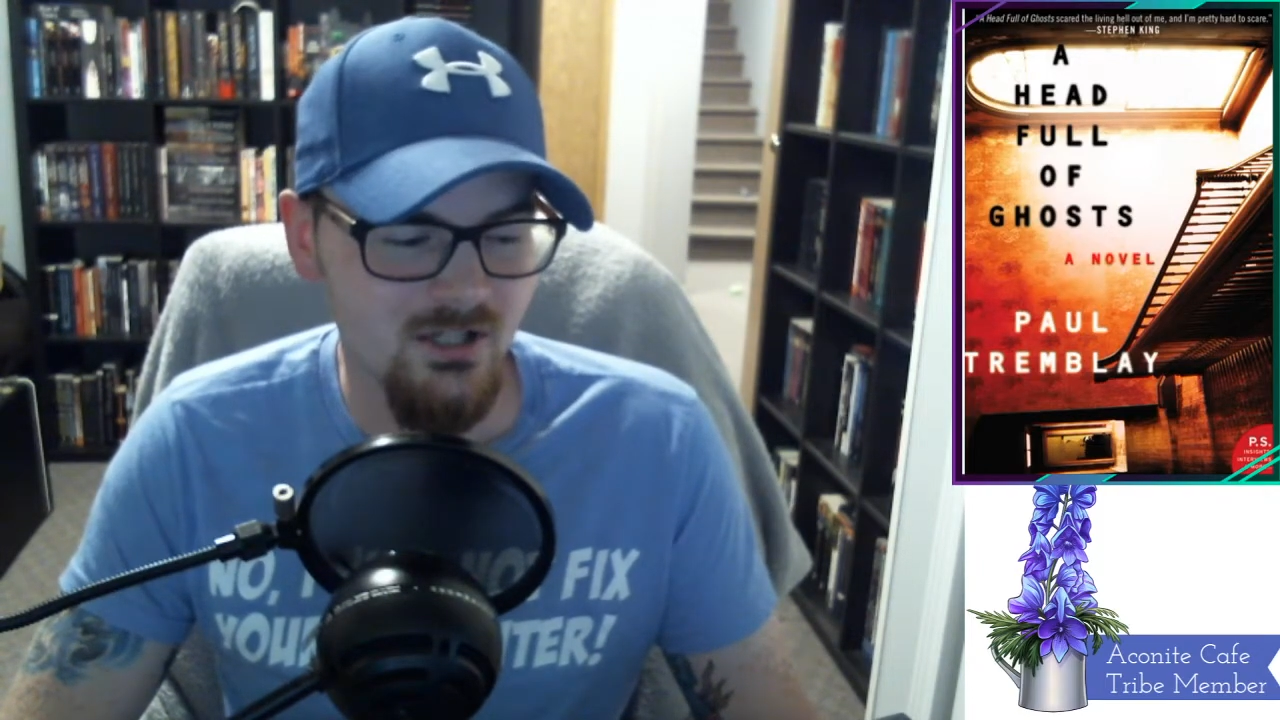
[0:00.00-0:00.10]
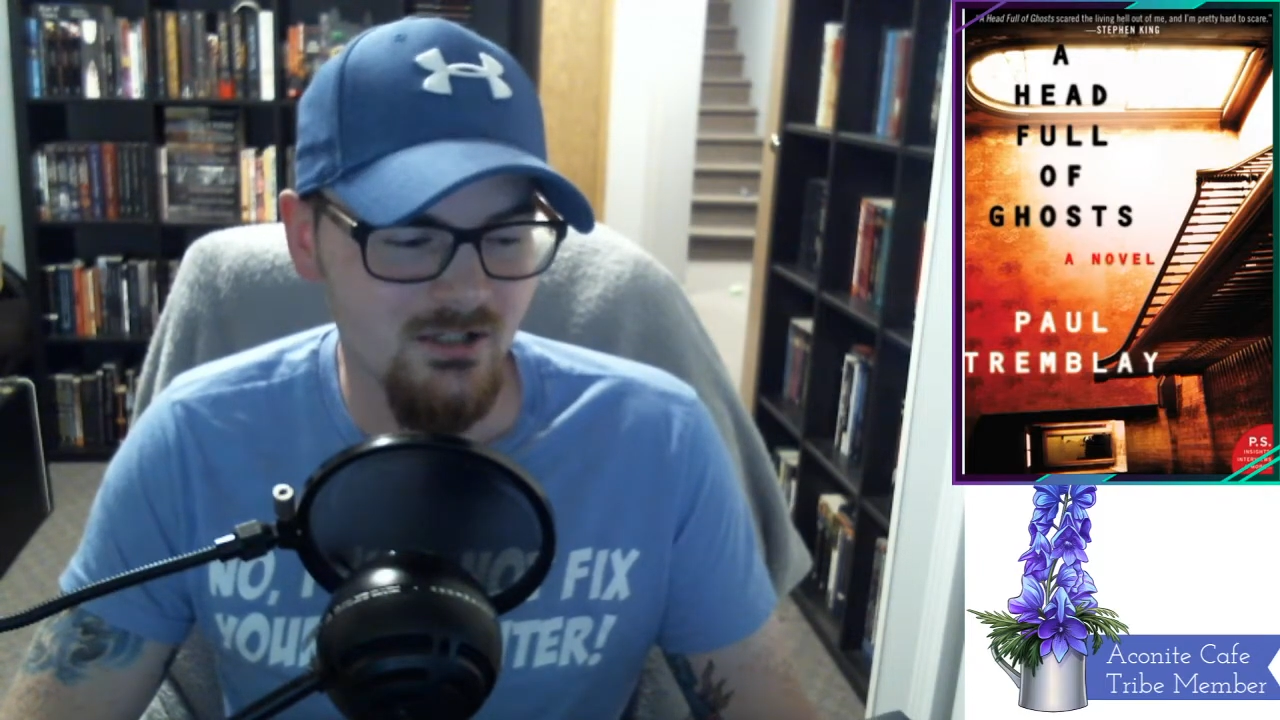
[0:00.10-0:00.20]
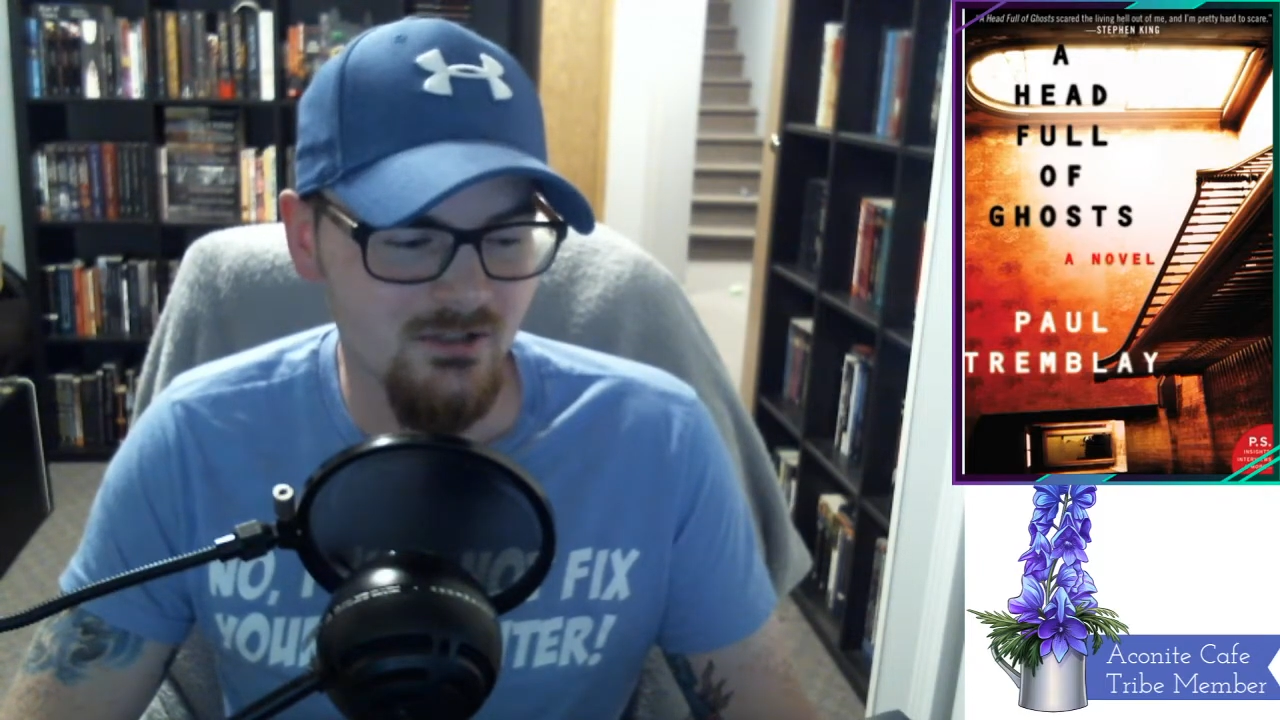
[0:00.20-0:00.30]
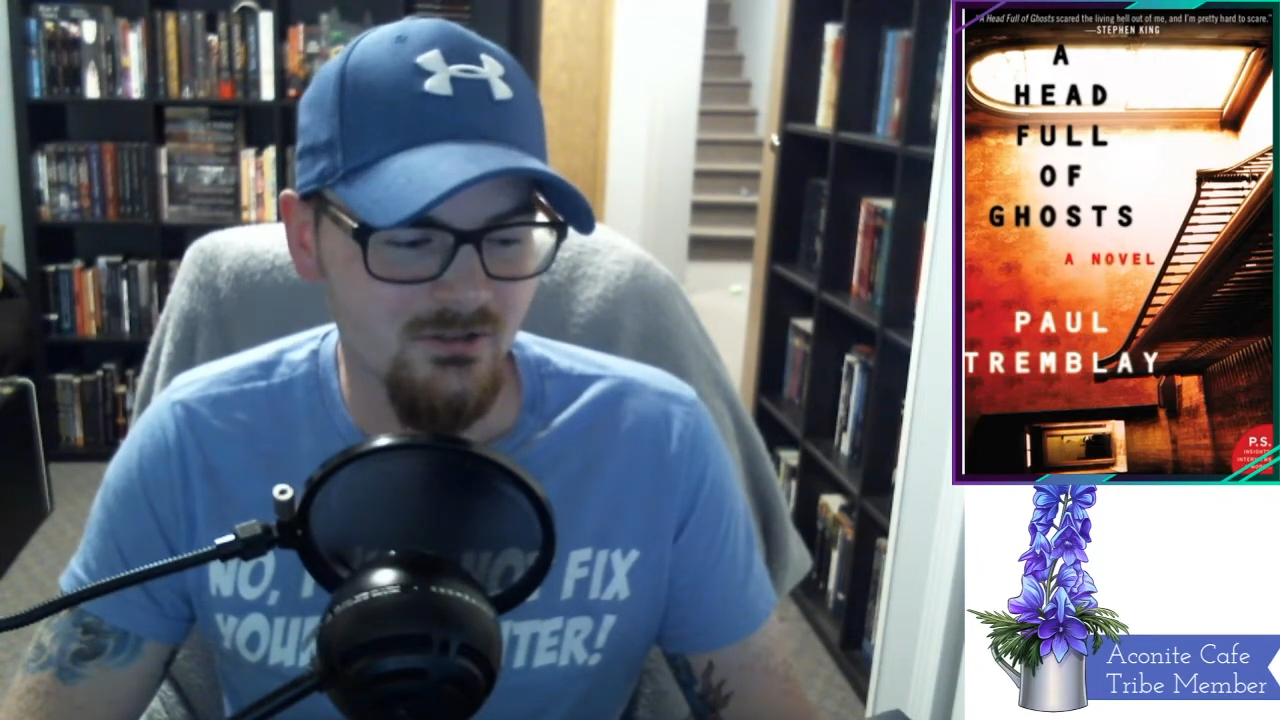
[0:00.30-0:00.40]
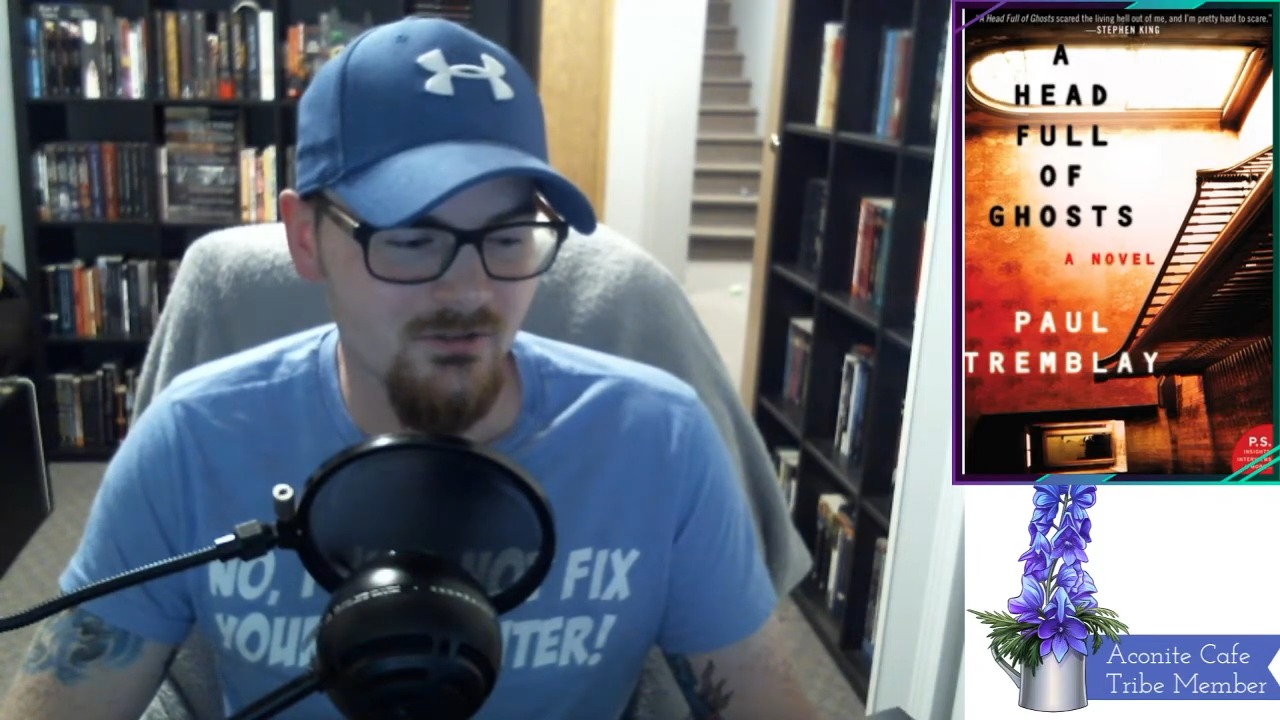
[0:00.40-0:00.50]

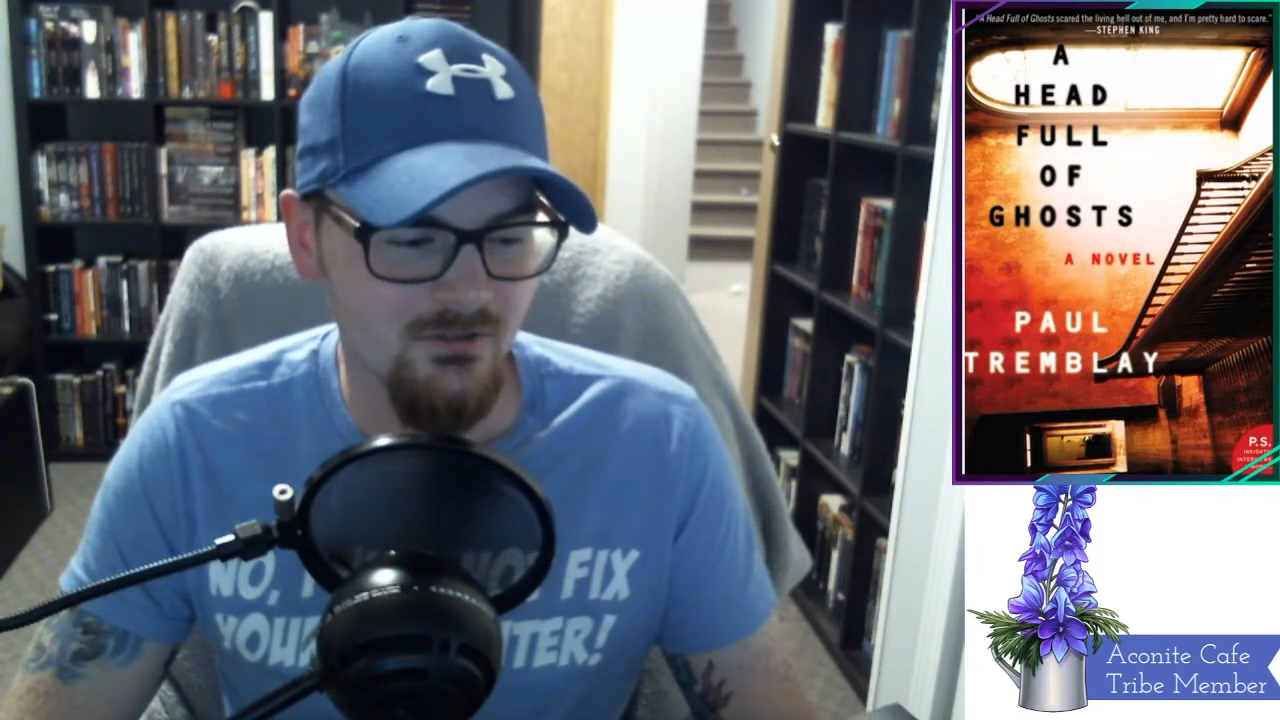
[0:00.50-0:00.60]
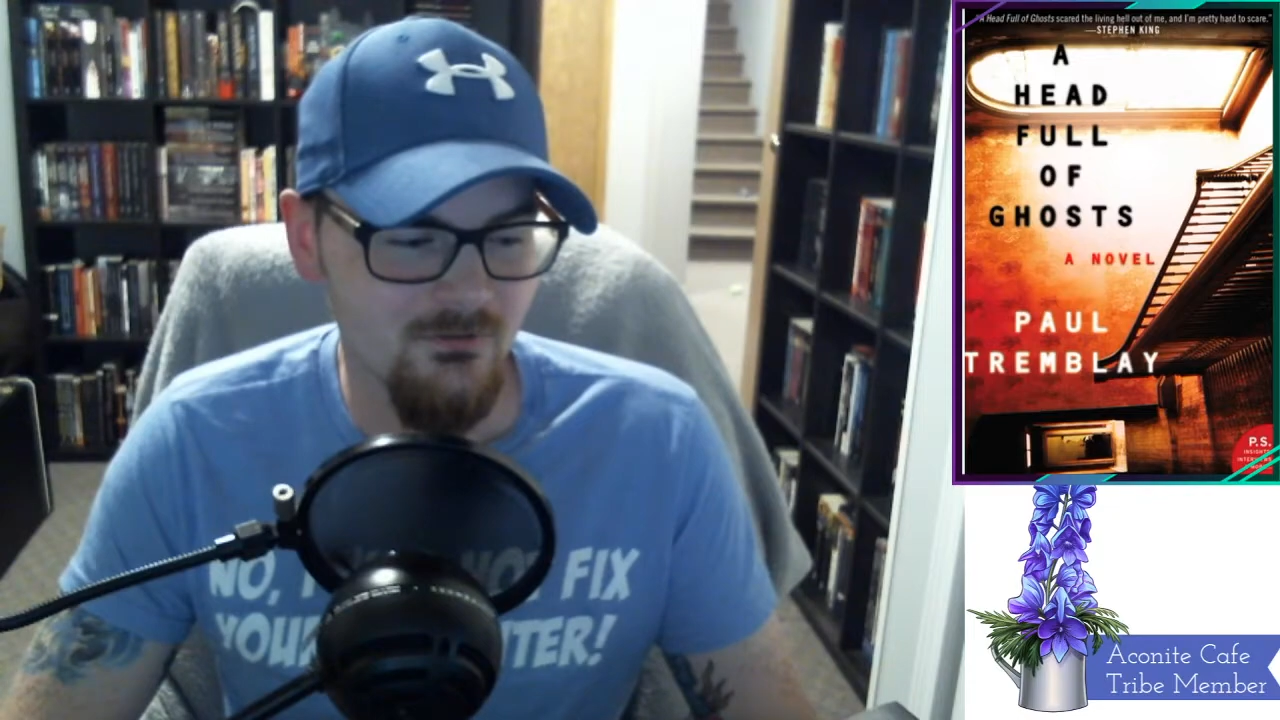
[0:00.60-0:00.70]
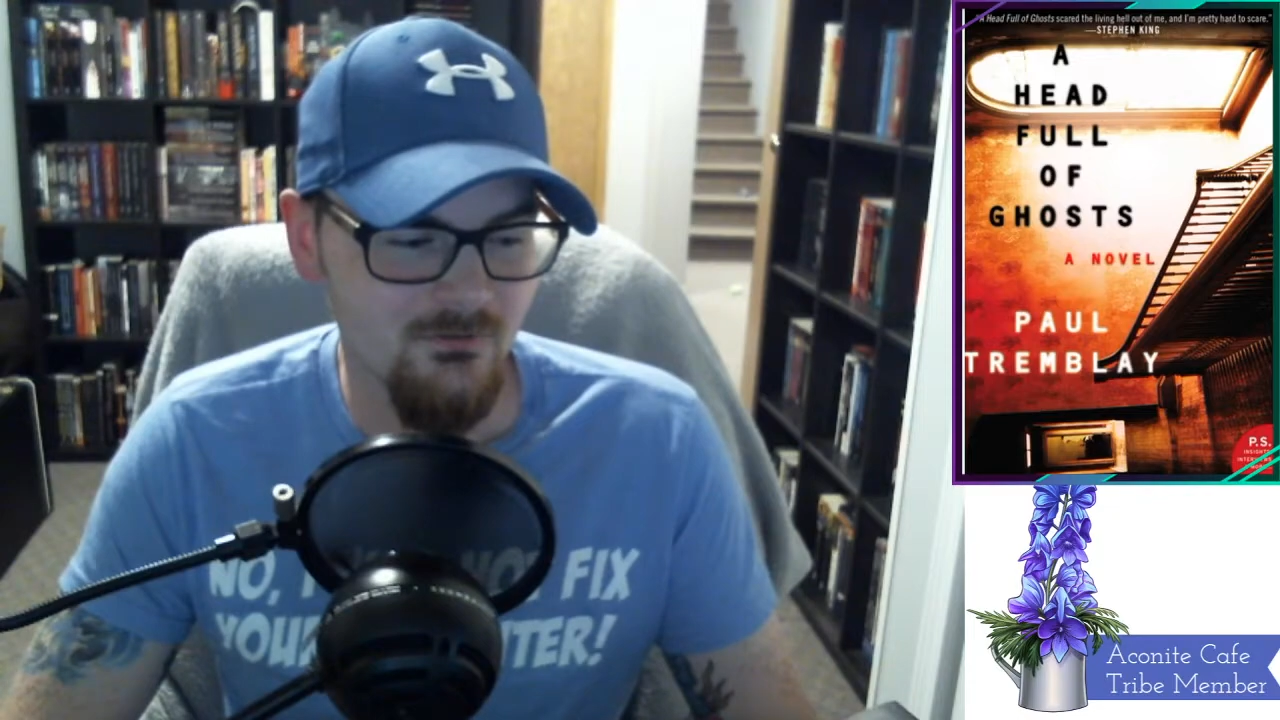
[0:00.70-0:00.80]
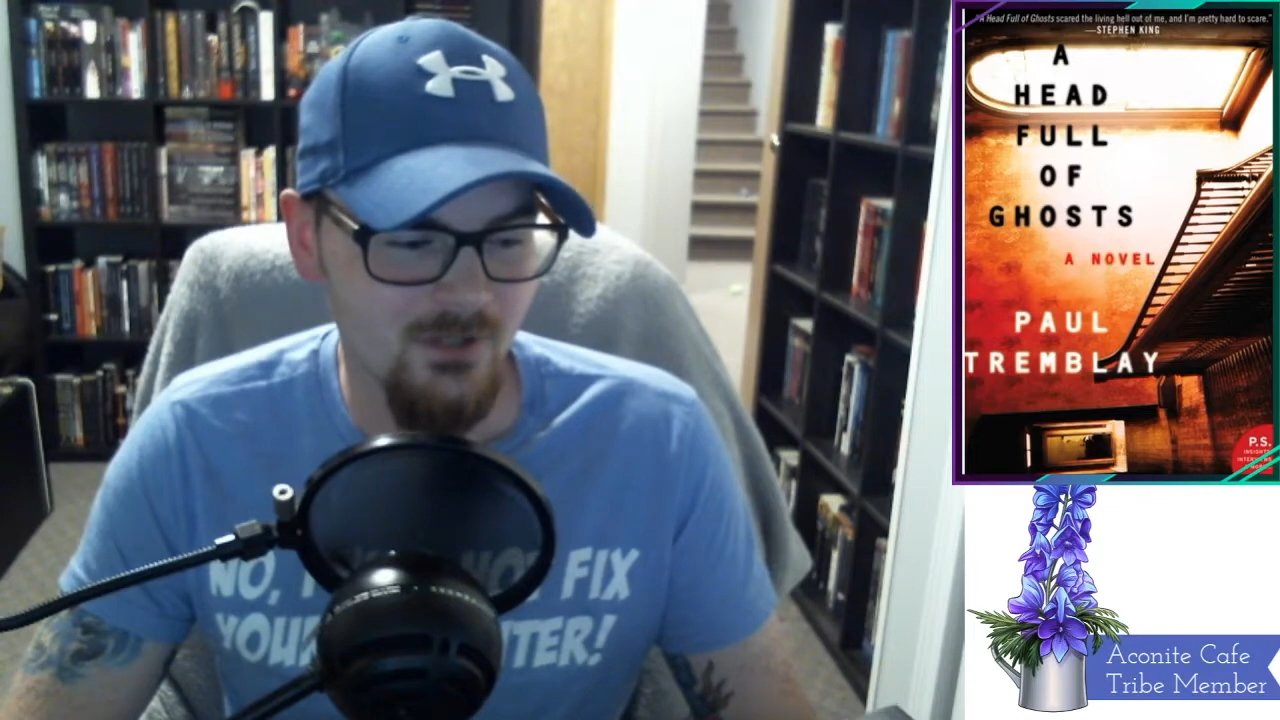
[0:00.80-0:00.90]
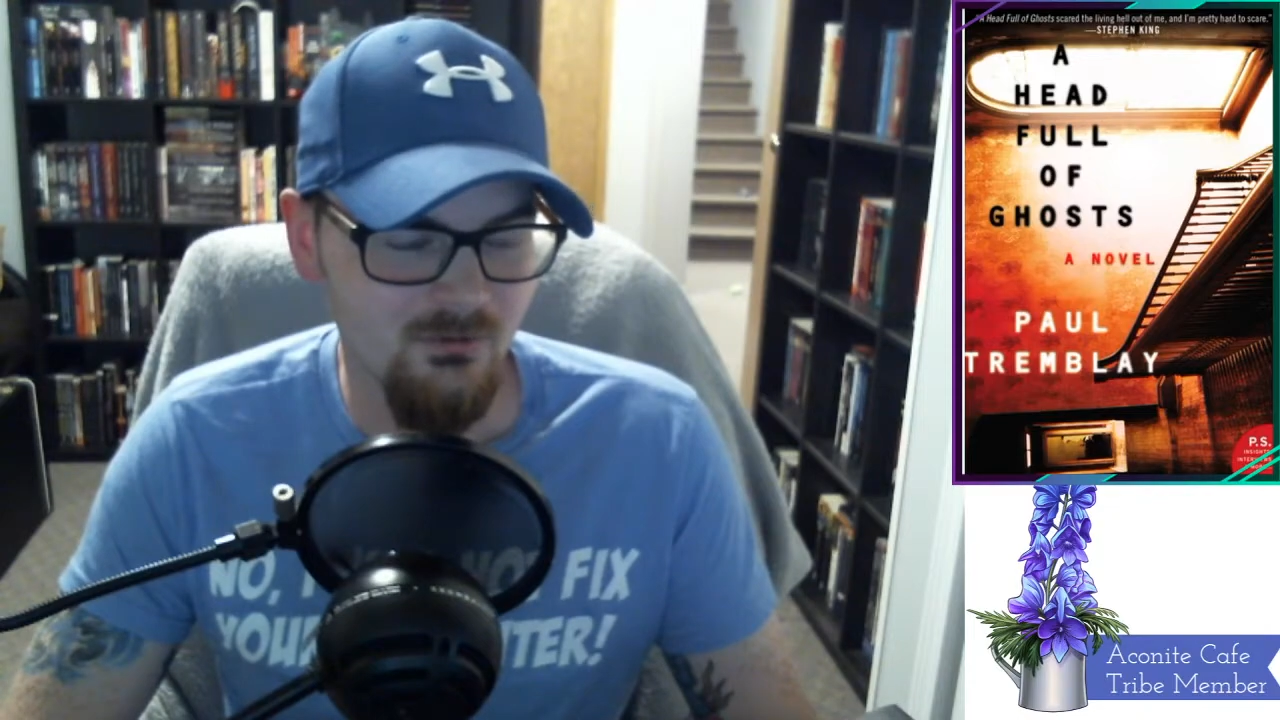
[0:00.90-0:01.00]
and the
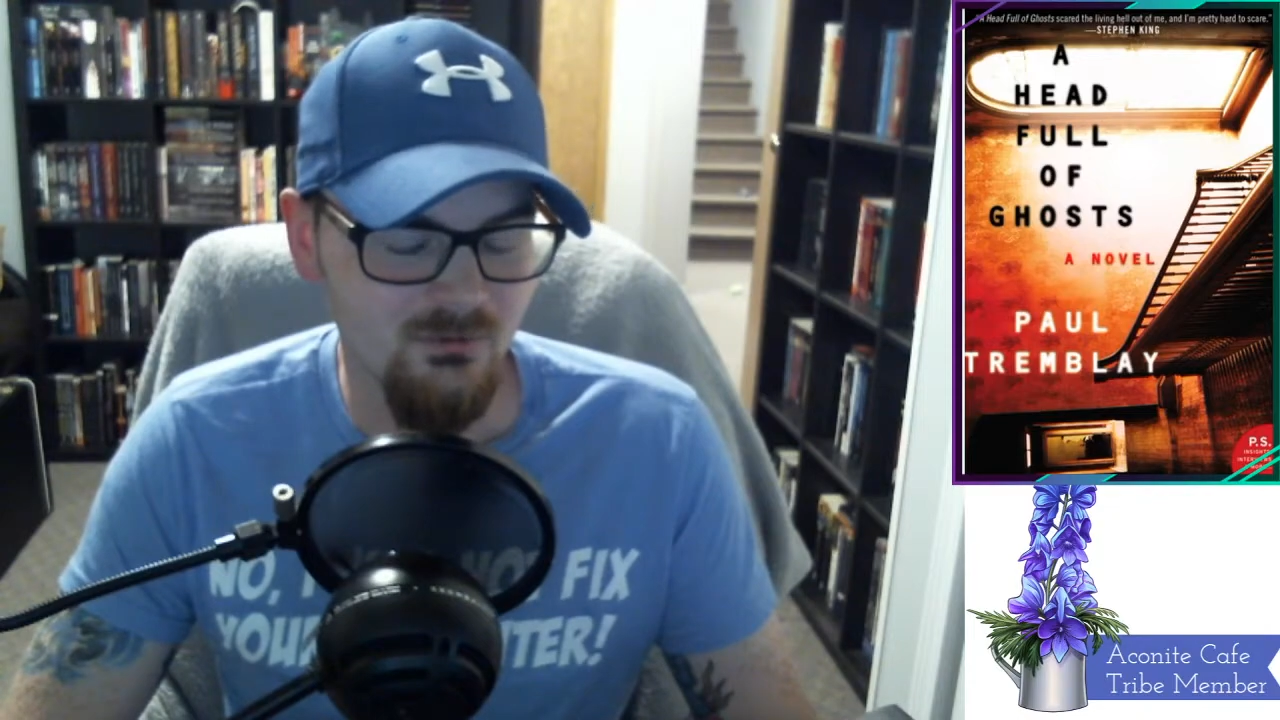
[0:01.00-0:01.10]
family